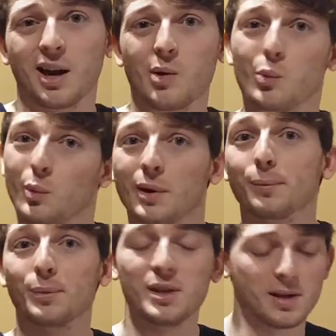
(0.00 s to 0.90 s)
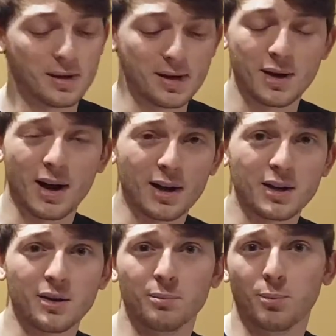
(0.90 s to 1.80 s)
I would want the E and
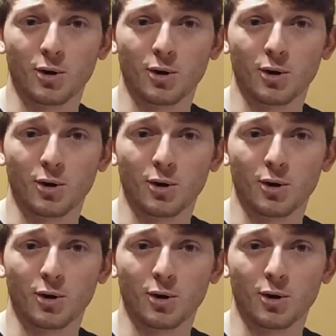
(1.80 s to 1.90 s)
I